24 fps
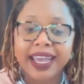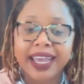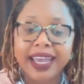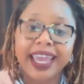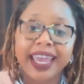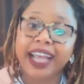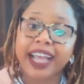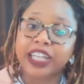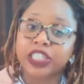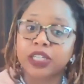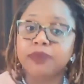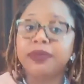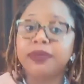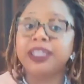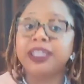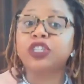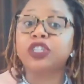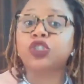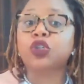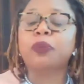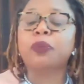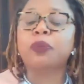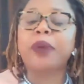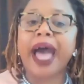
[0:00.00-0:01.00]
It actually means that
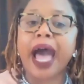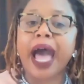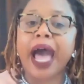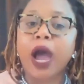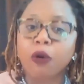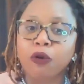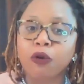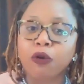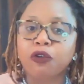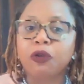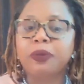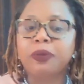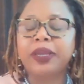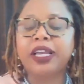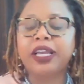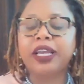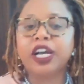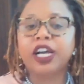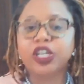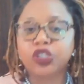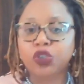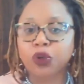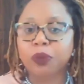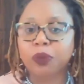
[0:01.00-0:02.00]
you're powerful
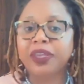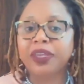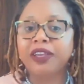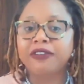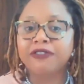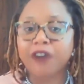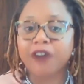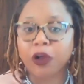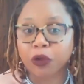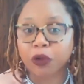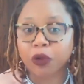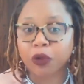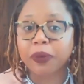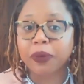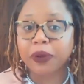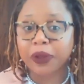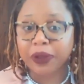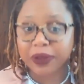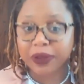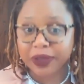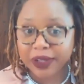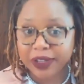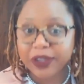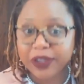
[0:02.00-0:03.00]
because you're being vulnerable,
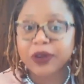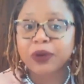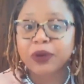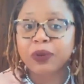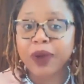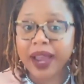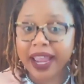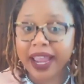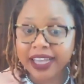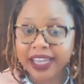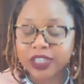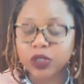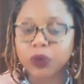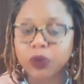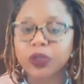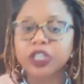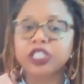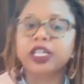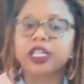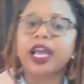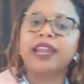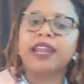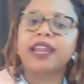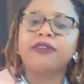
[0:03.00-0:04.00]
right? So we're
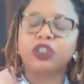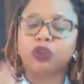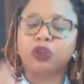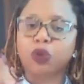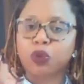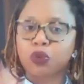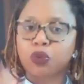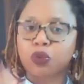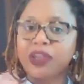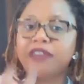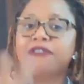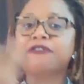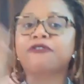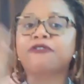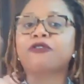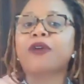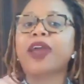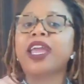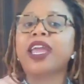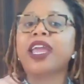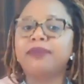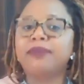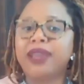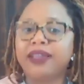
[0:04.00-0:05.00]
just kind of
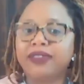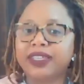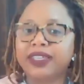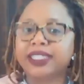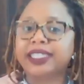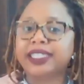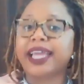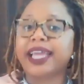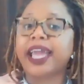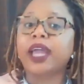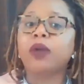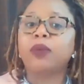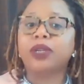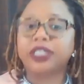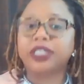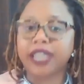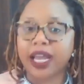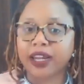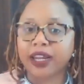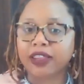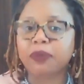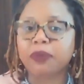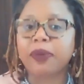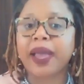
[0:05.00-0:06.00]
reframing this language
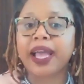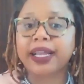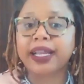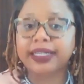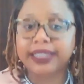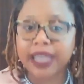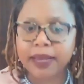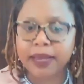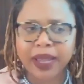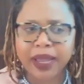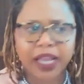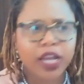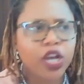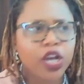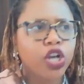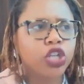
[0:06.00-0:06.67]
out of the pandemic.